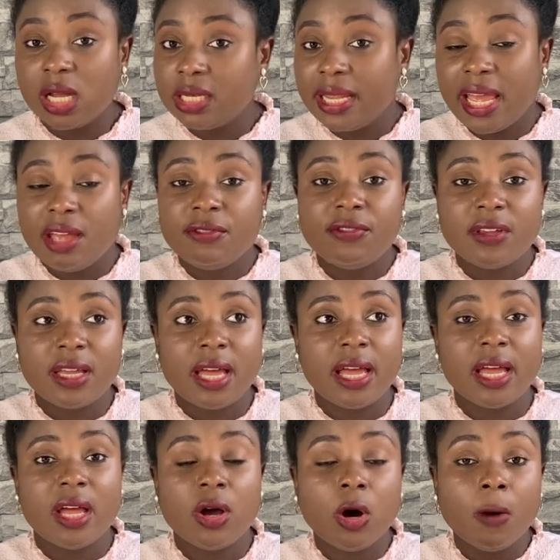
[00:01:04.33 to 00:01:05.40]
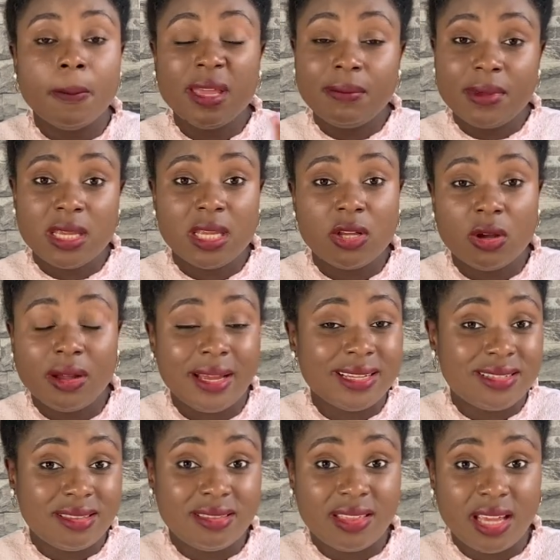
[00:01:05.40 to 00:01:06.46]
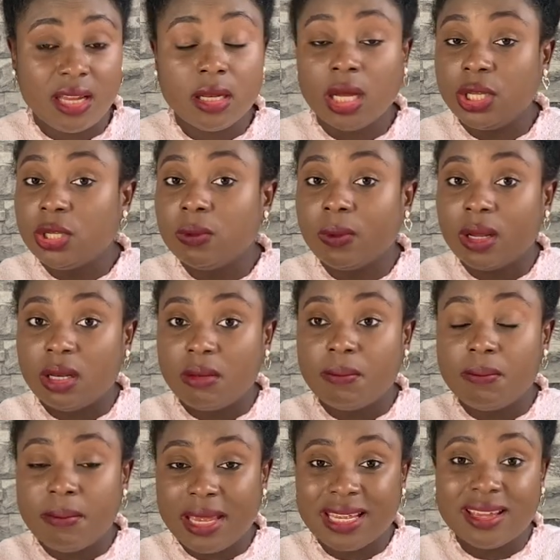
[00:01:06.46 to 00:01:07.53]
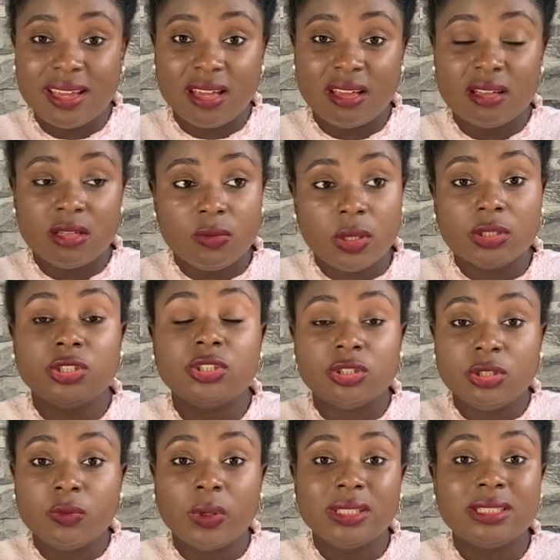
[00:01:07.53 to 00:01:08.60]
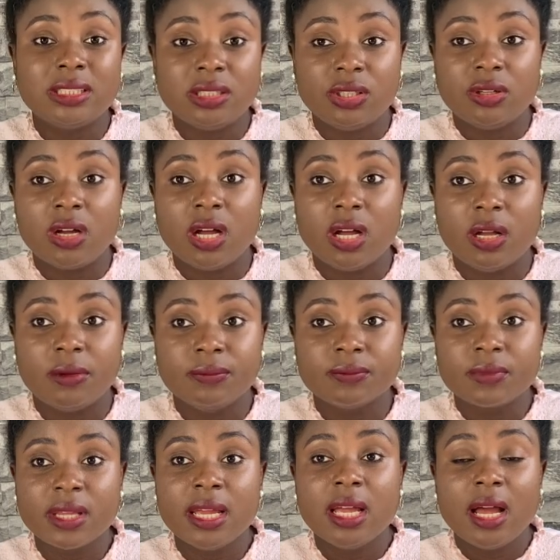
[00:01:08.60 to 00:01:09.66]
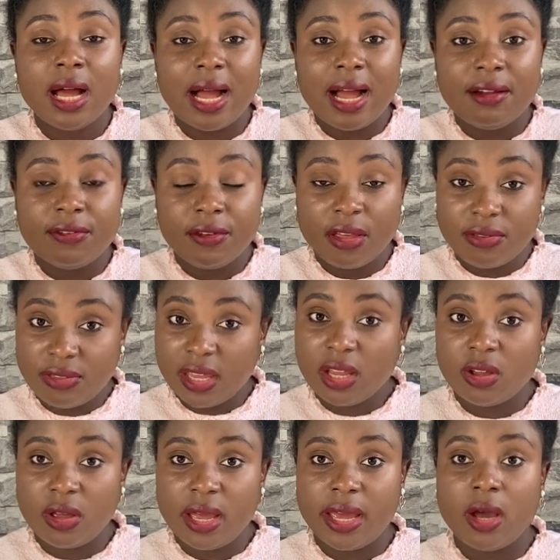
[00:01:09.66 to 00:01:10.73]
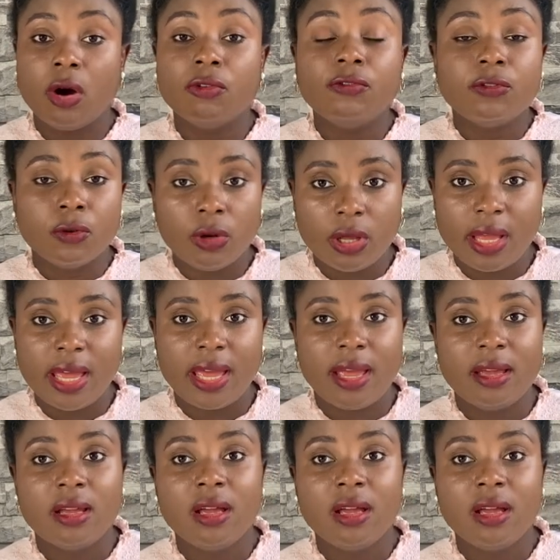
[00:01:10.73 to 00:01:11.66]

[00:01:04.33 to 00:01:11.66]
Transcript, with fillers: and healthy hair or maybe your hair is thin and you want to make it, you want to, you want to um, have thicker hair or fuller hair.